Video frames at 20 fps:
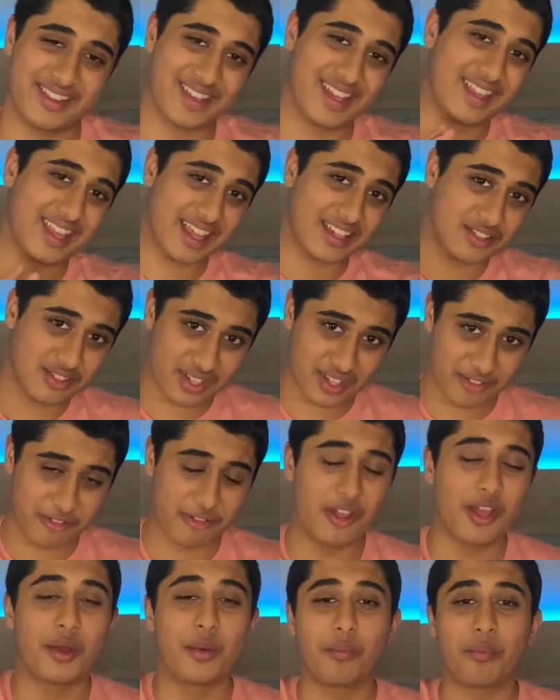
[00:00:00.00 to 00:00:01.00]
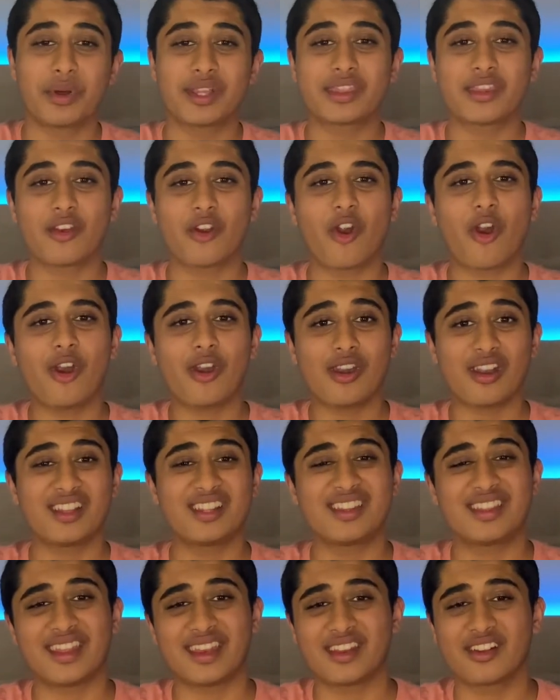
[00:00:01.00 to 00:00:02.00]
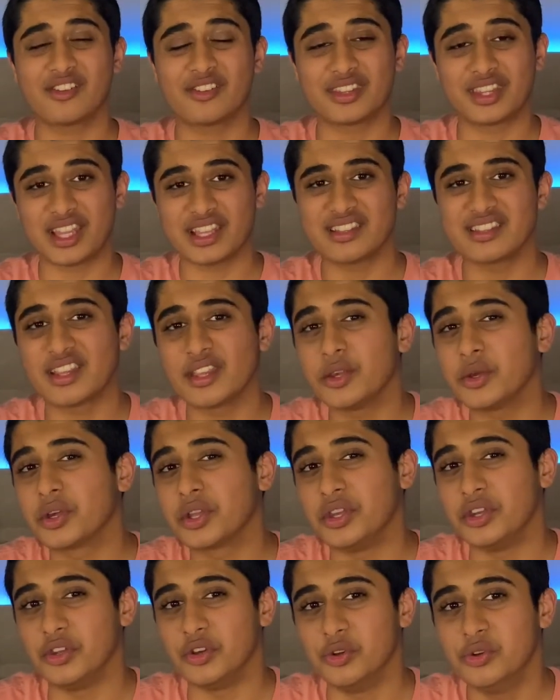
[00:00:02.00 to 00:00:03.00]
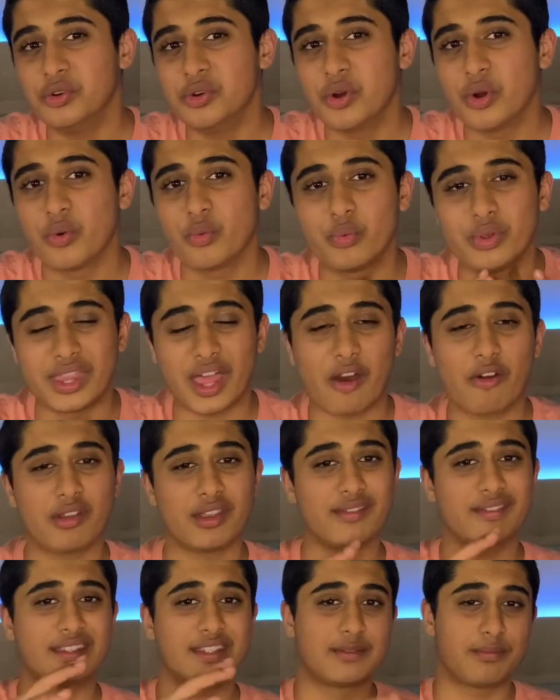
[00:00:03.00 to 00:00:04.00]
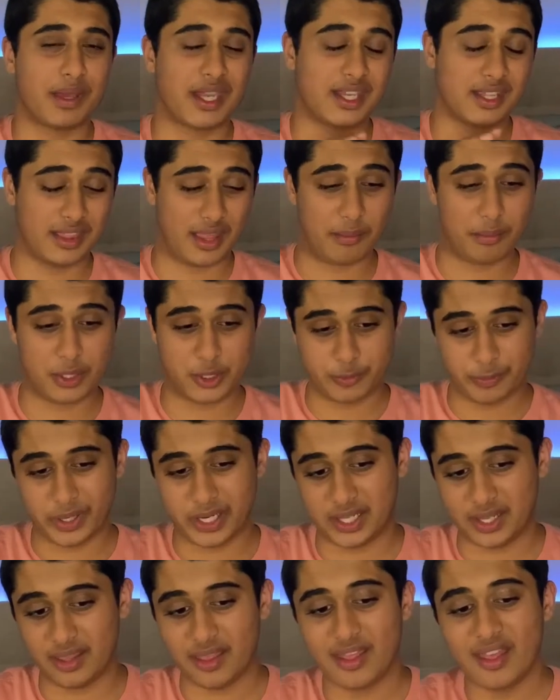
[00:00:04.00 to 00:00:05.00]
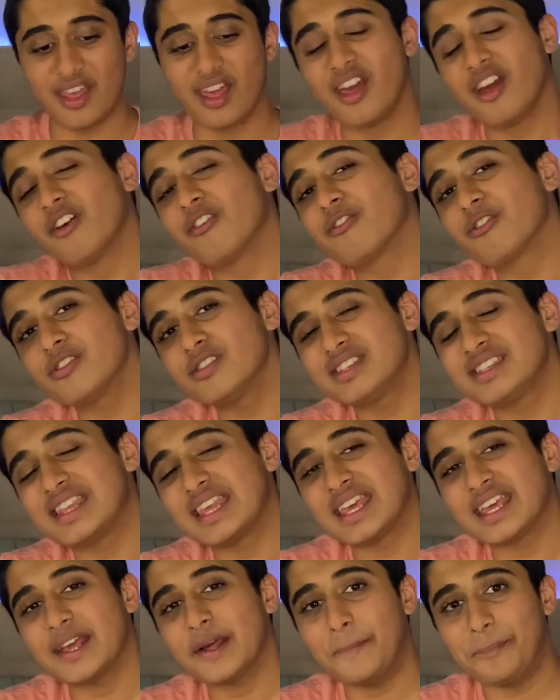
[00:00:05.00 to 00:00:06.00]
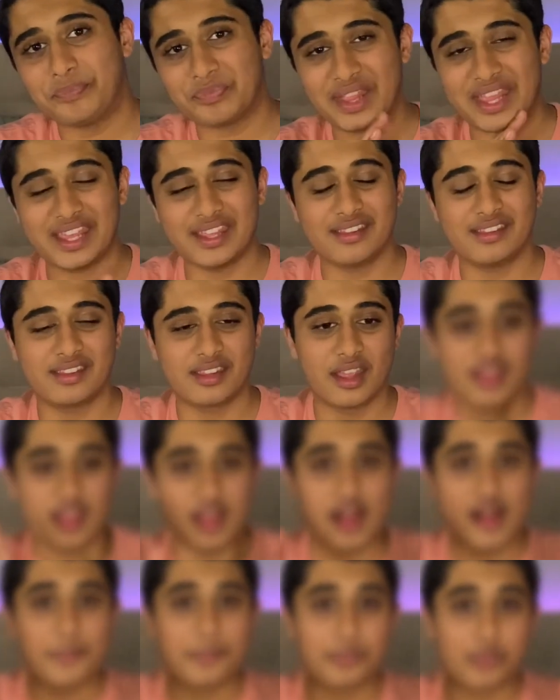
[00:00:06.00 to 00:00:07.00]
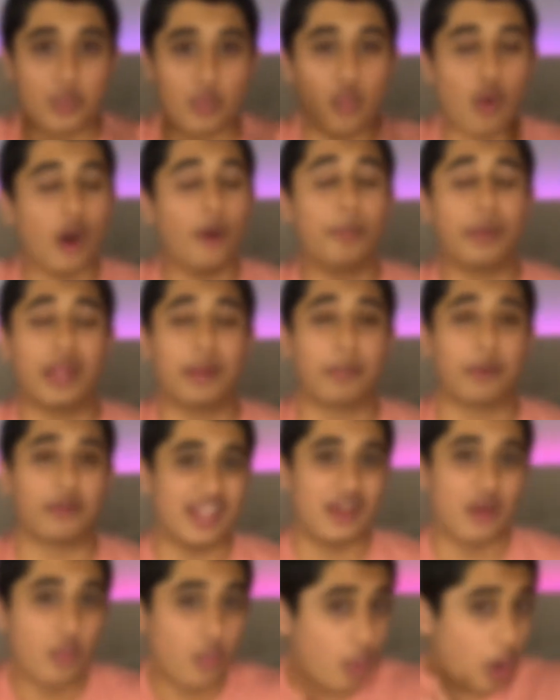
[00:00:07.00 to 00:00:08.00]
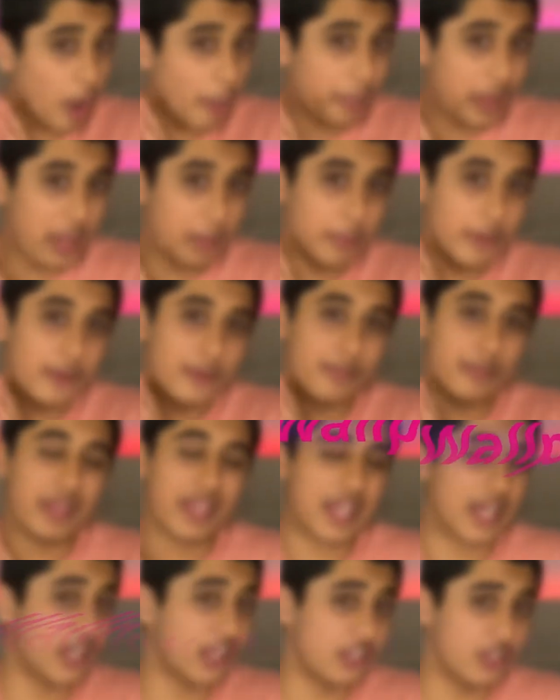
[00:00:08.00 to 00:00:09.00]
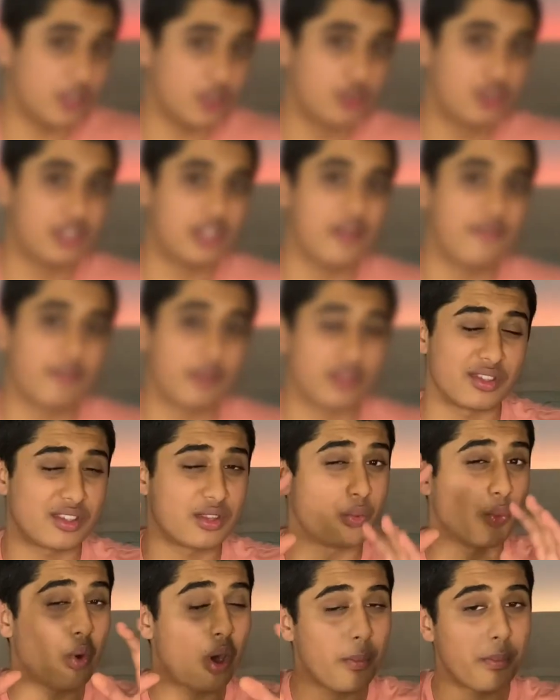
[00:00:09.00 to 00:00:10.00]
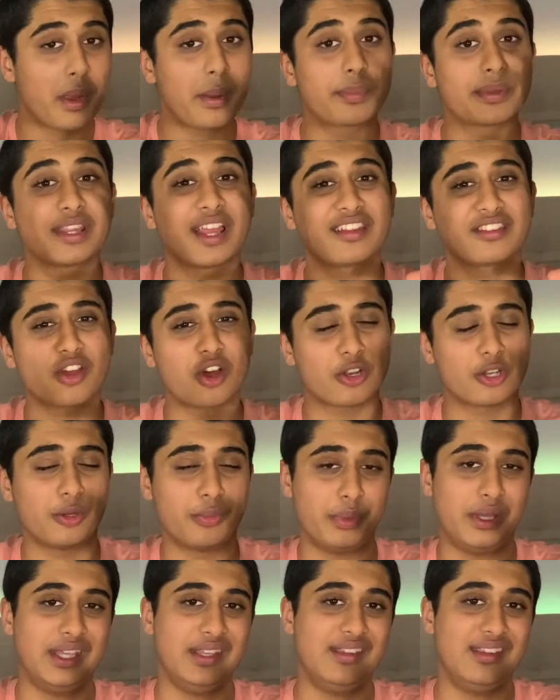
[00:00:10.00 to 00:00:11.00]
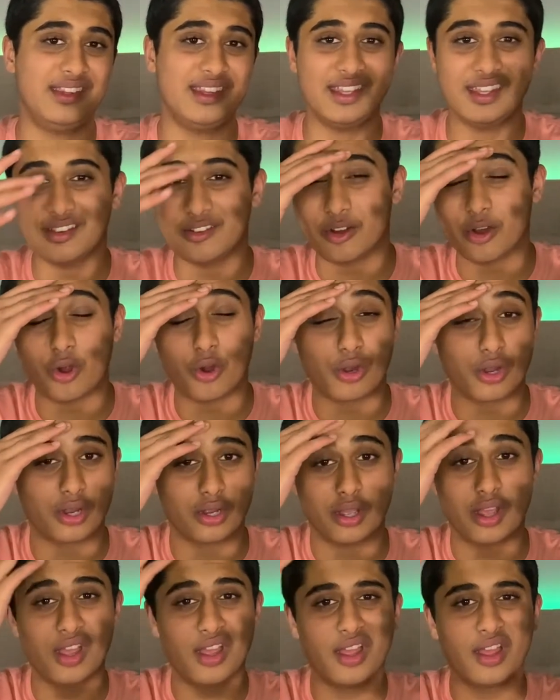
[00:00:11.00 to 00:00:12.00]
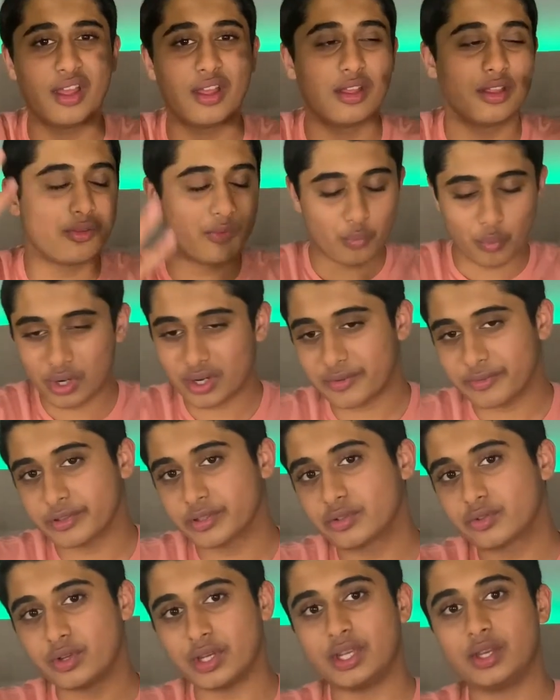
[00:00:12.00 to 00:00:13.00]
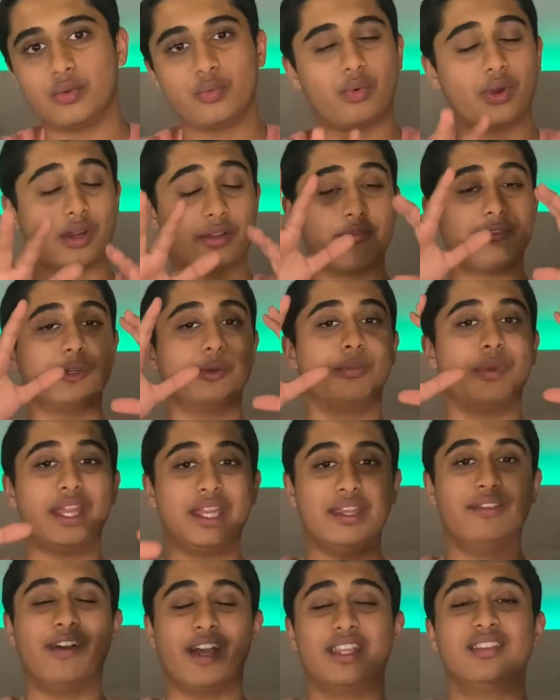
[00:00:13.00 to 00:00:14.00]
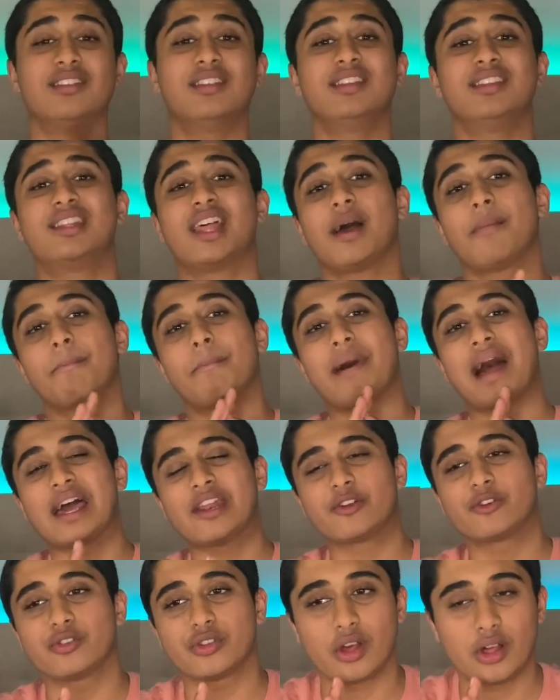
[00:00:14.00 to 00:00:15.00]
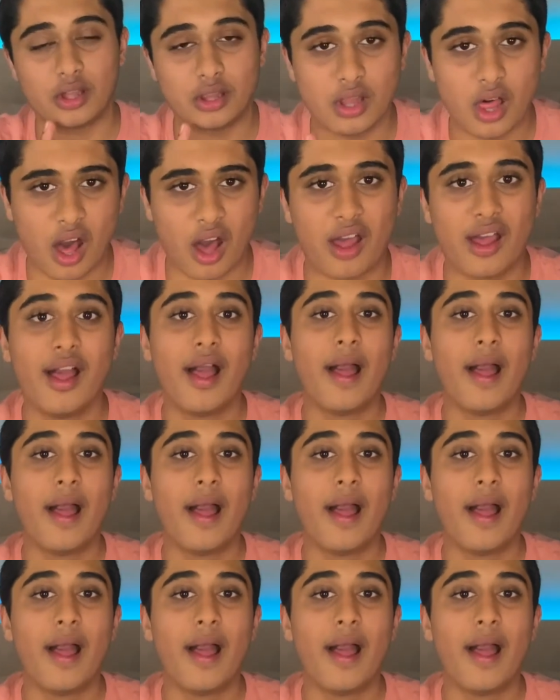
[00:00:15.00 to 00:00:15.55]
and that stuff, but there are aesthetical things that you can do without even spending that much money. First thing is wallpapers. Wallpapers make a huge difference. The wallpaper that's on your PC or whatever screen, whatever your main device is, that matters a lot.